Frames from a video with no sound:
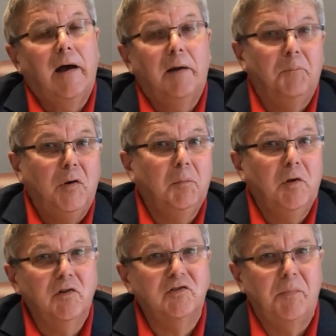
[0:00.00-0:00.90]
I'm Bill
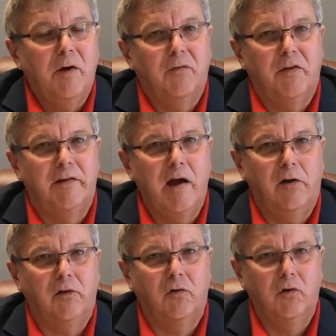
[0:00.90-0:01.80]
Mills, Mayor of the
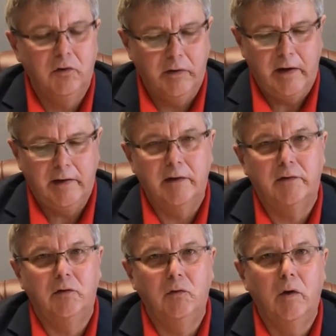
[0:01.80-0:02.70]
Town of Truro, and I'd
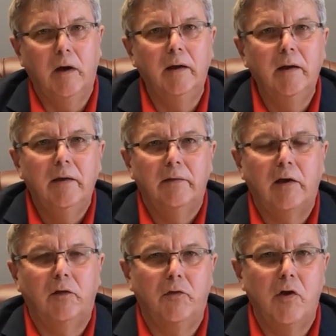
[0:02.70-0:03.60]
like to
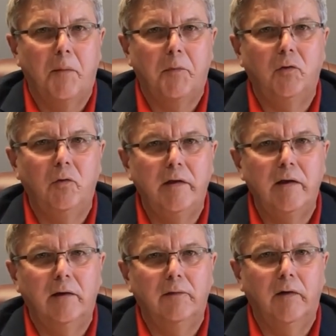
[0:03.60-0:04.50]
thank you for the
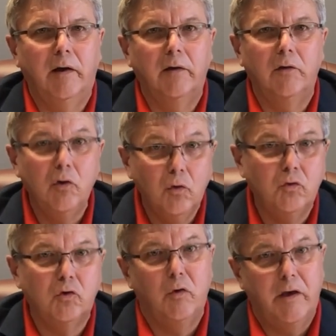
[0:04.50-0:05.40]
opportunity of
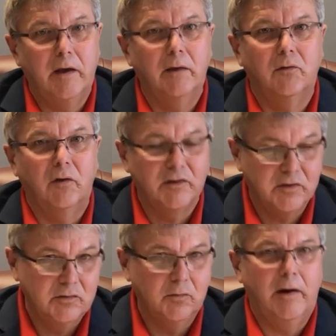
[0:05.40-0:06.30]
you tuning in to
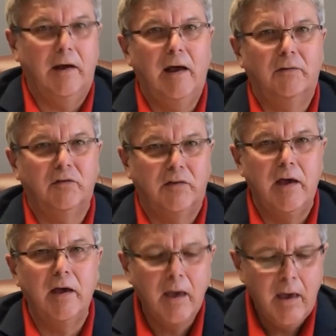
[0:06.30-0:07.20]
listen to what I have to
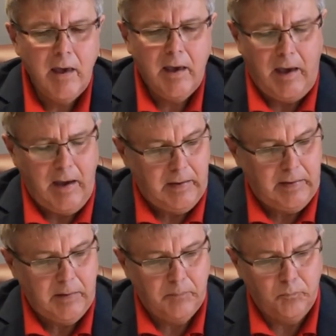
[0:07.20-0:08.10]
say.
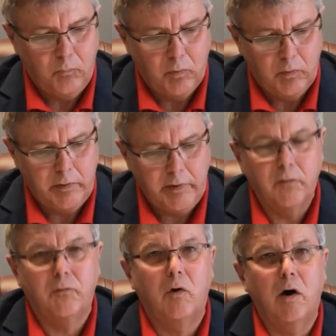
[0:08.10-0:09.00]
And we're
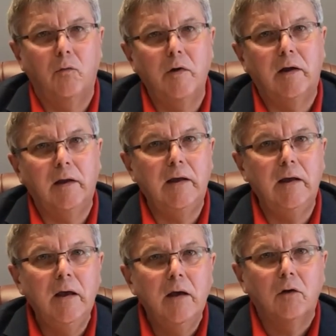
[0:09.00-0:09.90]
here for our
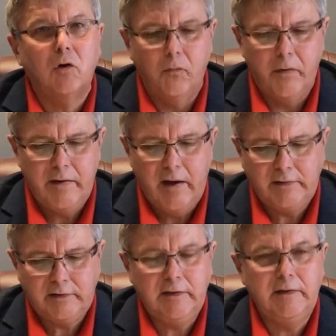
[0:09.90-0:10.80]
weekly
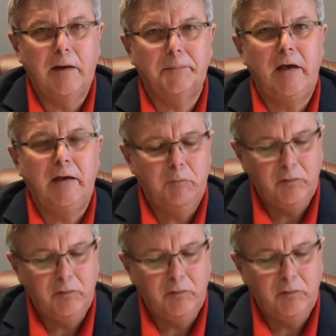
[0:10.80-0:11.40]
COVID-19 update.